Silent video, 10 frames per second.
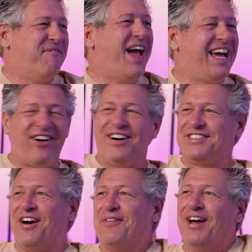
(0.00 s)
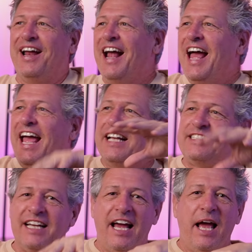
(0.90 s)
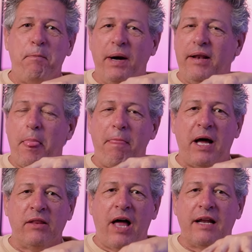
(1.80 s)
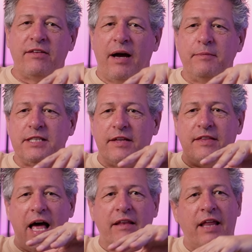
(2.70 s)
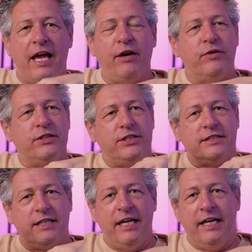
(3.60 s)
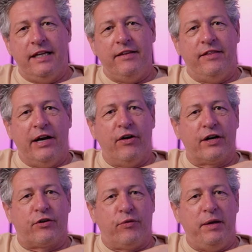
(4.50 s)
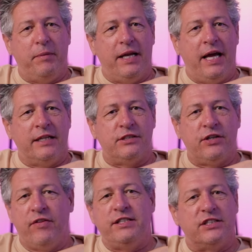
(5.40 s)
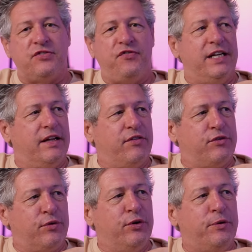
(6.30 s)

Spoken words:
May cause harm, right? But a lot of times that language is in their agreement, and so they just feed it through.